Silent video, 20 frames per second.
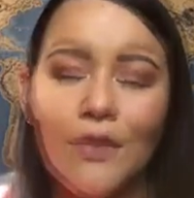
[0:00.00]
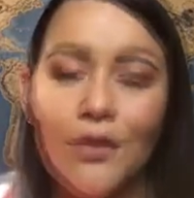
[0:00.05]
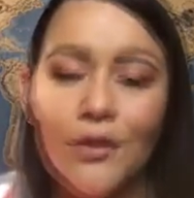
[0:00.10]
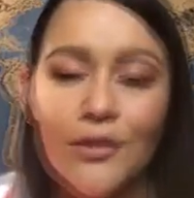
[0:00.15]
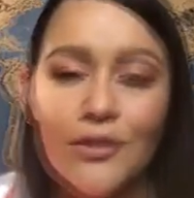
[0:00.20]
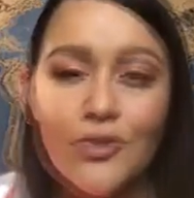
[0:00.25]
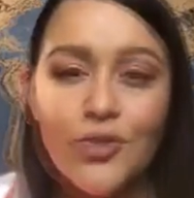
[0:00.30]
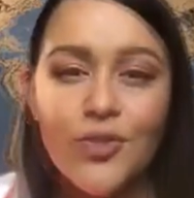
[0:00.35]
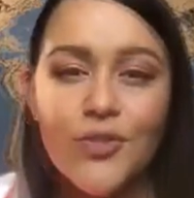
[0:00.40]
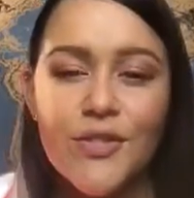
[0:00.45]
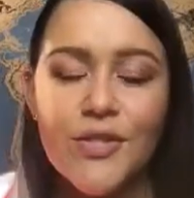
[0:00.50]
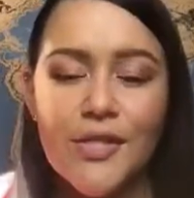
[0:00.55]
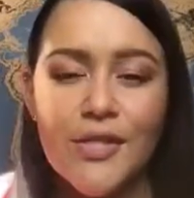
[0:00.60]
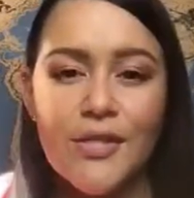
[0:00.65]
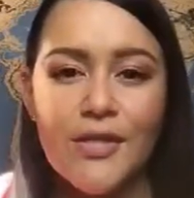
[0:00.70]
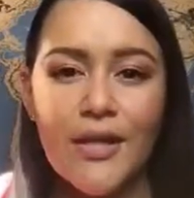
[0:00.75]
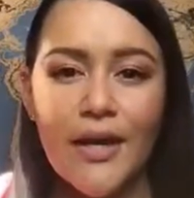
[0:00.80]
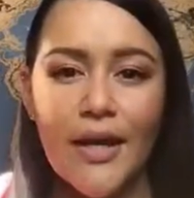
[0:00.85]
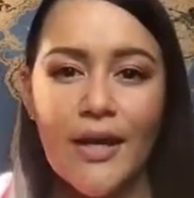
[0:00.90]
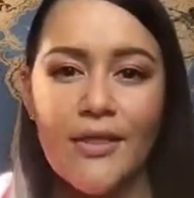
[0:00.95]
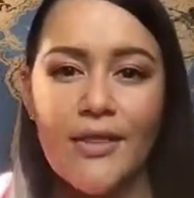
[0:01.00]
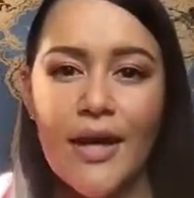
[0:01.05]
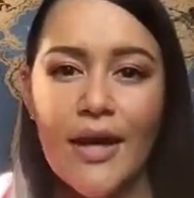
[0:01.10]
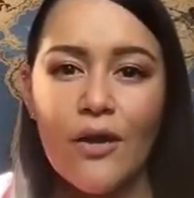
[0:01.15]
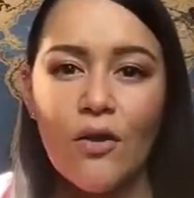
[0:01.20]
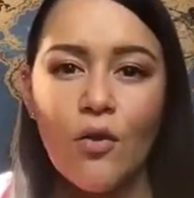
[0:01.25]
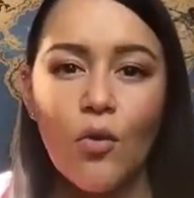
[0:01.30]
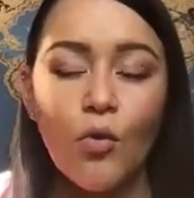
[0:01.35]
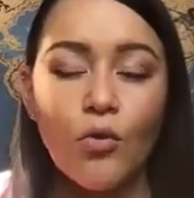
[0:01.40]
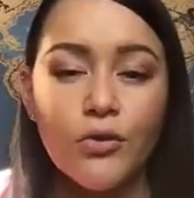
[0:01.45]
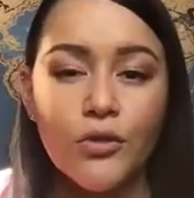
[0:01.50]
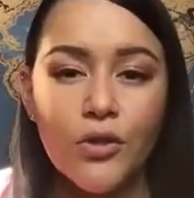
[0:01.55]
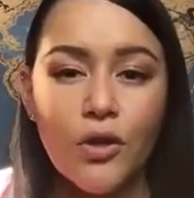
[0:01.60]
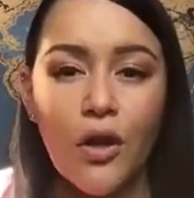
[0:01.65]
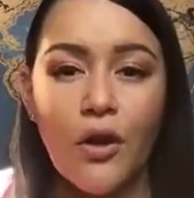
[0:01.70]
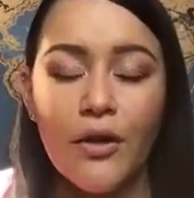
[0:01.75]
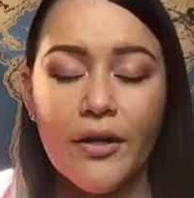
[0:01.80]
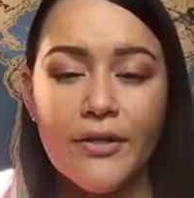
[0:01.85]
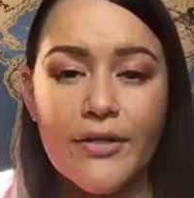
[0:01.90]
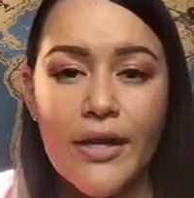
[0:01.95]
If you're interested in that older
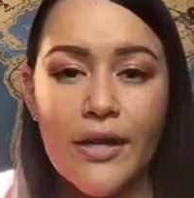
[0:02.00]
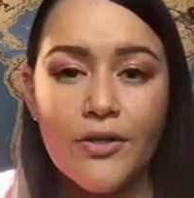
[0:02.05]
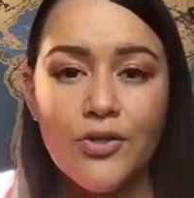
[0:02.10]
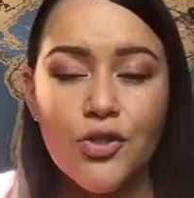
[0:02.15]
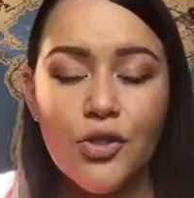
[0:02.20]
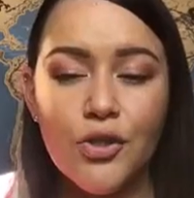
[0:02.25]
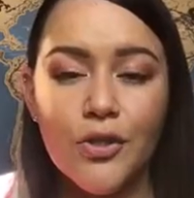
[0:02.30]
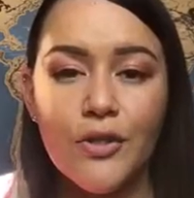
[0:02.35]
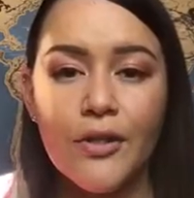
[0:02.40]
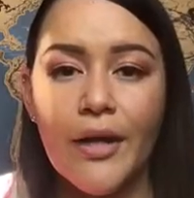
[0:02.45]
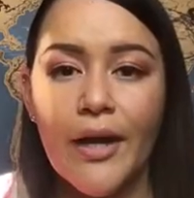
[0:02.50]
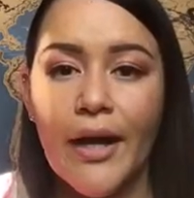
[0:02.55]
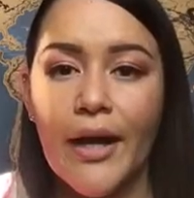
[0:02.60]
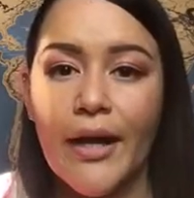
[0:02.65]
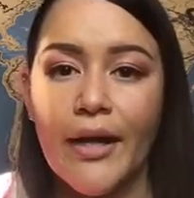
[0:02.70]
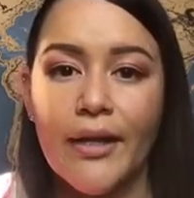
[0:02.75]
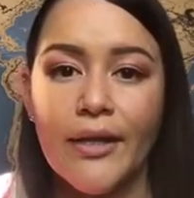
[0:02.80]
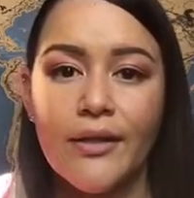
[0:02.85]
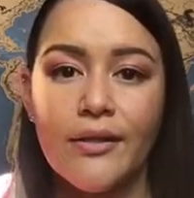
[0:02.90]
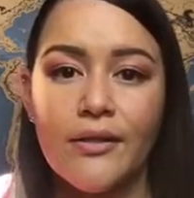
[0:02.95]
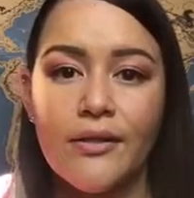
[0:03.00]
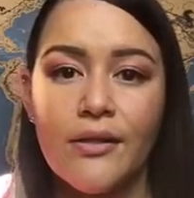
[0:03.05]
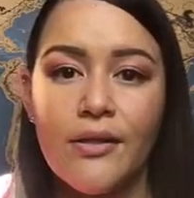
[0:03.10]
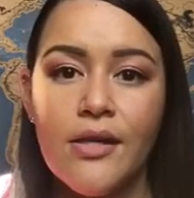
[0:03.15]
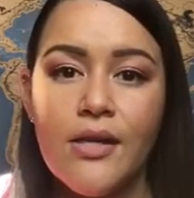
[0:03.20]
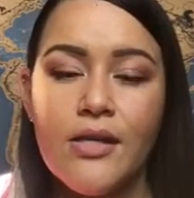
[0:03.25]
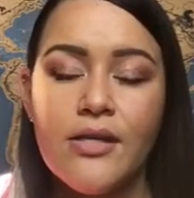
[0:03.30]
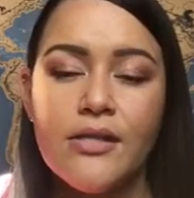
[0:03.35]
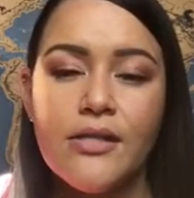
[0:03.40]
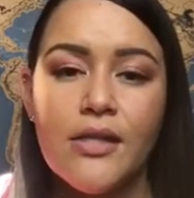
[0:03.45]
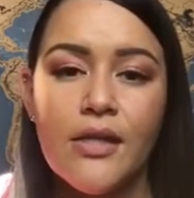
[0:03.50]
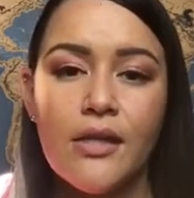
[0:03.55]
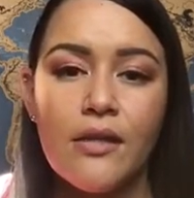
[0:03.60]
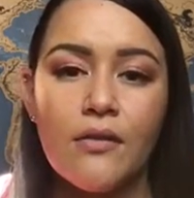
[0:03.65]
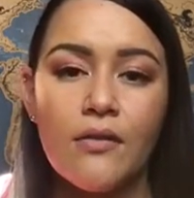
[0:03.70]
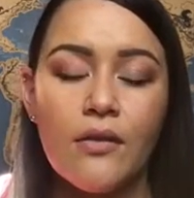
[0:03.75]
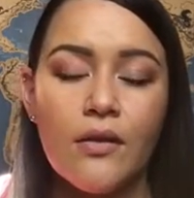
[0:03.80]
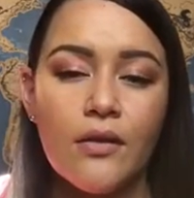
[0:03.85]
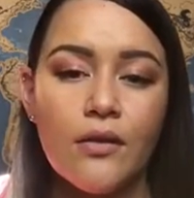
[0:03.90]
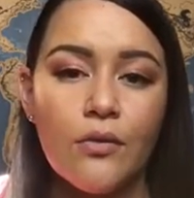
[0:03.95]
architecture and
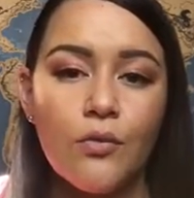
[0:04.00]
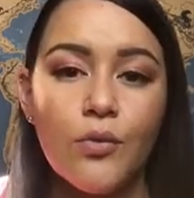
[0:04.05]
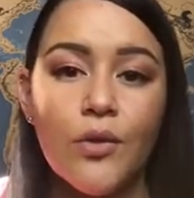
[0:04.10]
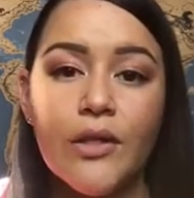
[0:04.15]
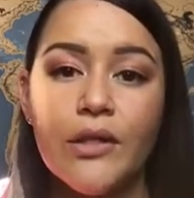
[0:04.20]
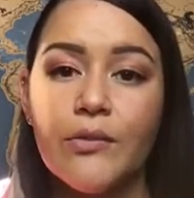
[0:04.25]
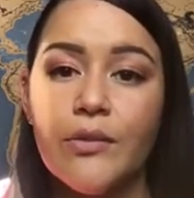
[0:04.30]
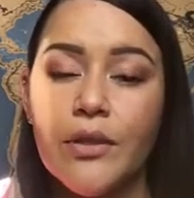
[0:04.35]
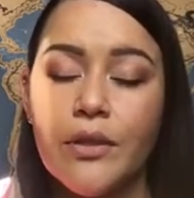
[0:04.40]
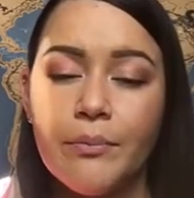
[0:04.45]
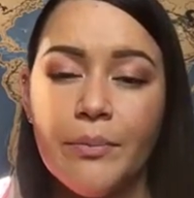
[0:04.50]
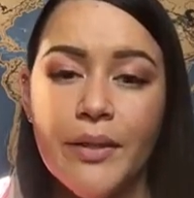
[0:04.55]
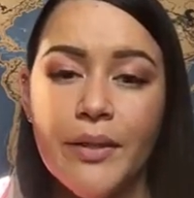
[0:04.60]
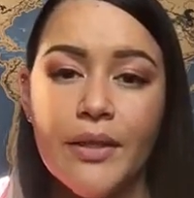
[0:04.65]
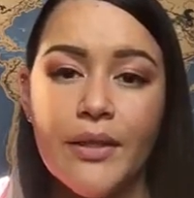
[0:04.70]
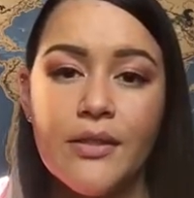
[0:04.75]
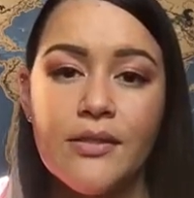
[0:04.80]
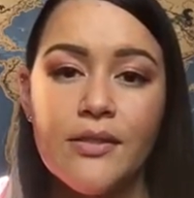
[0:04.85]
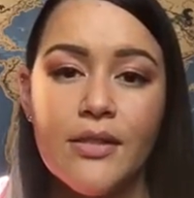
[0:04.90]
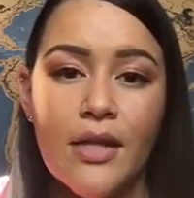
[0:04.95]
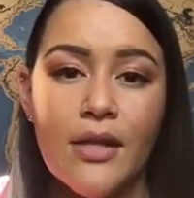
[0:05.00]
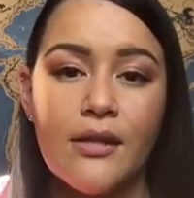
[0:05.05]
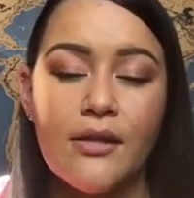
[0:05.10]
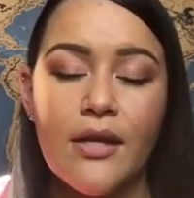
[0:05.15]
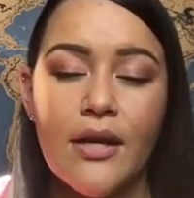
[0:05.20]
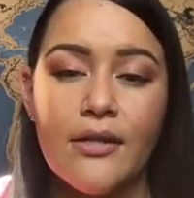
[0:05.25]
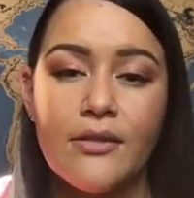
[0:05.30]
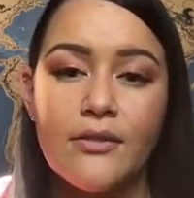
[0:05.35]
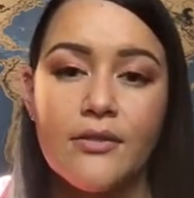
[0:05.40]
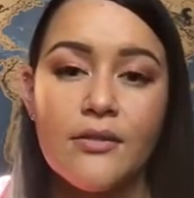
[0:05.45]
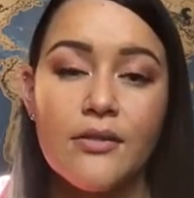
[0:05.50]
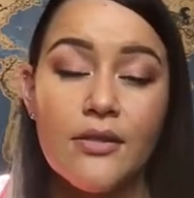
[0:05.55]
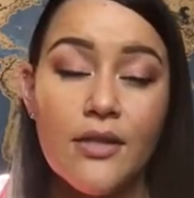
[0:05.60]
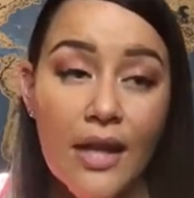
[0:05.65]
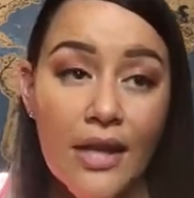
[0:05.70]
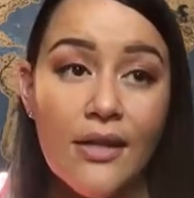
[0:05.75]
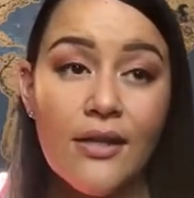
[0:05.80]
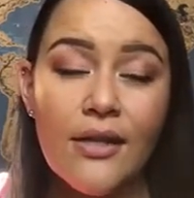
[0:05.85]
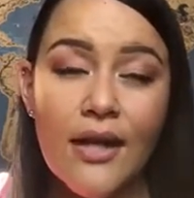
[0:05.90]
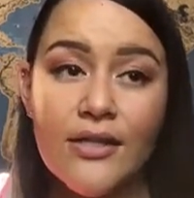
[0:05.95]
seeing the really, really big stained
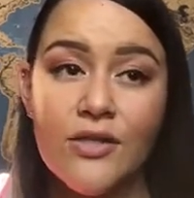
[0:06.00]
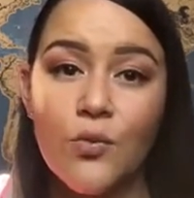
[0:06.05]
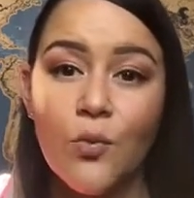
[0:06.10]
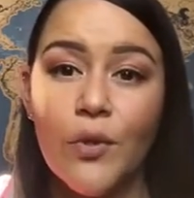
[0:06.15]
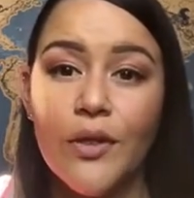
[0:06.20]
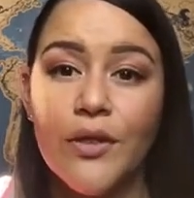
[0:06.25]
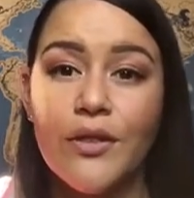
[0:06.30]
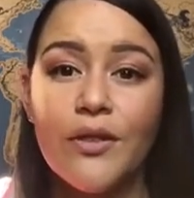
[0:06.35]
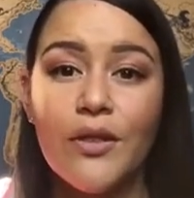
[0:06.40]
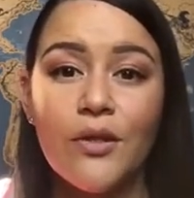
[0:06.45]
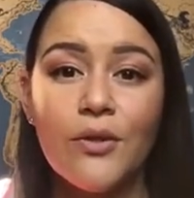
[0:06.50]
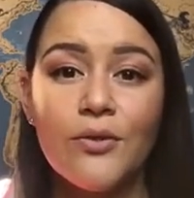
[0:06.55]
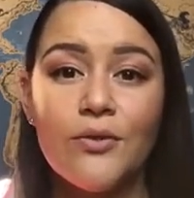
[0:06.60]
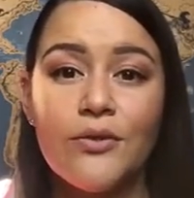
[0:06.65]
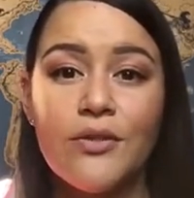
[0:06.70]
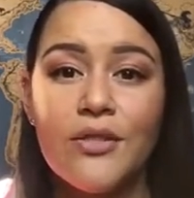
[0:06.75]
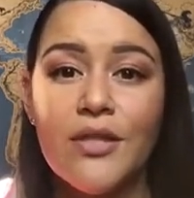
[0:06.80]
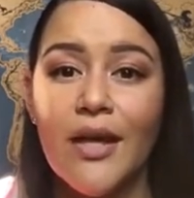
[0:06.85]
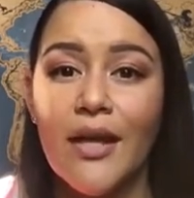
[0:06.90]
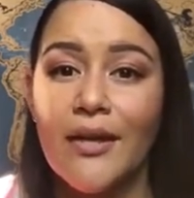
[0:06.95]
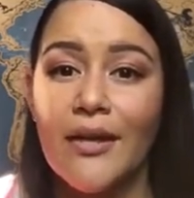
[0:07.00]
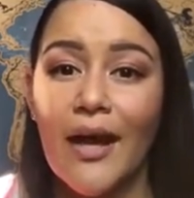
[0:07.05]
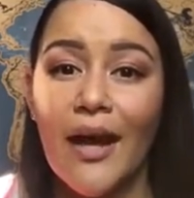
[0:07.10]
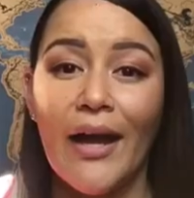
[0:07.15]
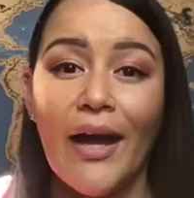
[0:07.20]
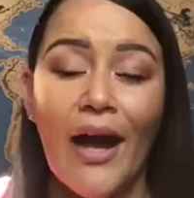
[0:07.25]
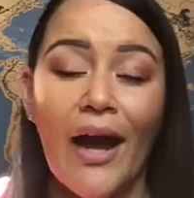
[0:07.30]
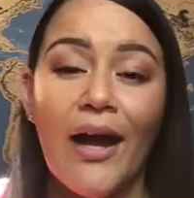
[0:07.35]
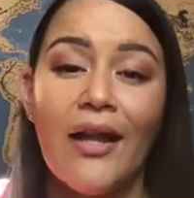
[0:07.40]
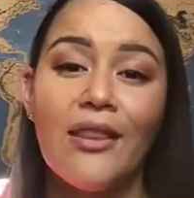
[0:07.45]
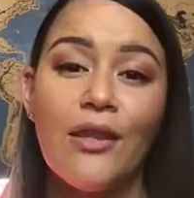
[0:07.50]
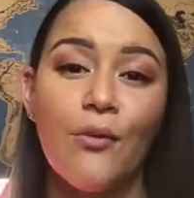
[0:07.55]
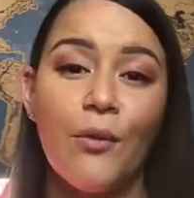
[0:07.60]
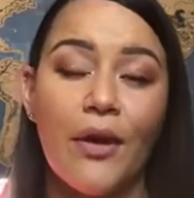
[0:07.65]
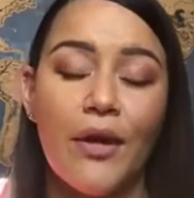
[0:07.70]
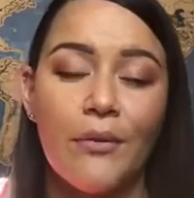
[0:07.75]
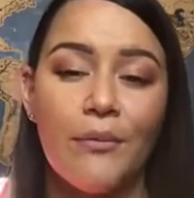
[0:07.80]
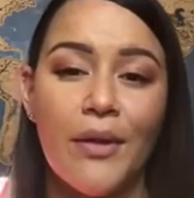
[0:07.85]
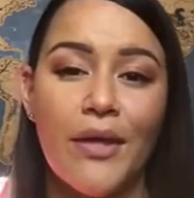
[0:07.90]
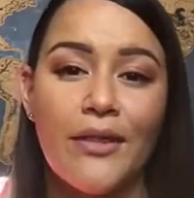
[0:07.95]
glass windows, then I highly
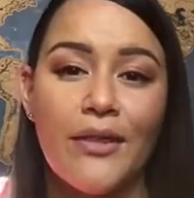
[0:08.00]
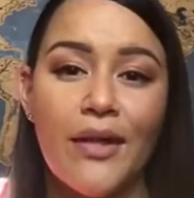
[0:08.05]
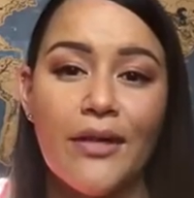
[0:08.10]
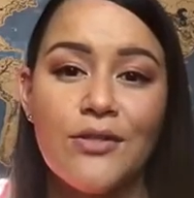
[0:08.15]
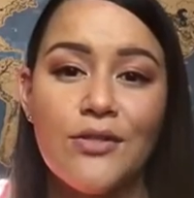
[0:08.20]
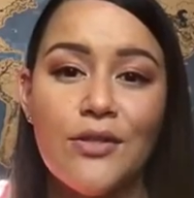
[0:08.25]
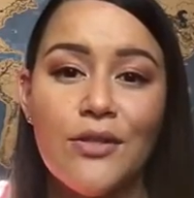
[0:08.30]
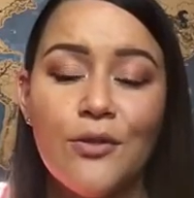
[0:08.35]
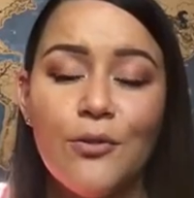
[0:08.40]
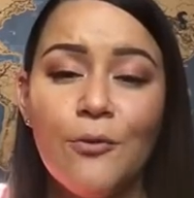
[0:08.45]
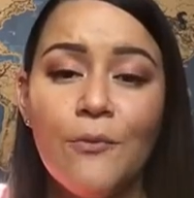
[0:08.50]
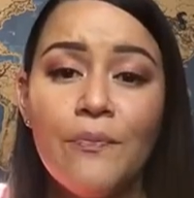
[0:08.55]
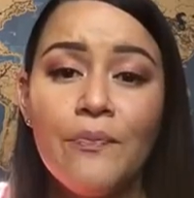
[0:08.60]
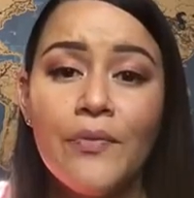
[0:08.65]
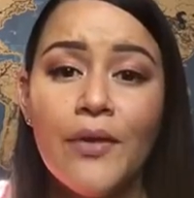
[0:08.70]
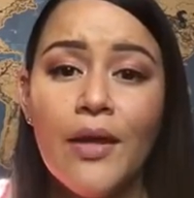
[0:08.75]
recommend that to you.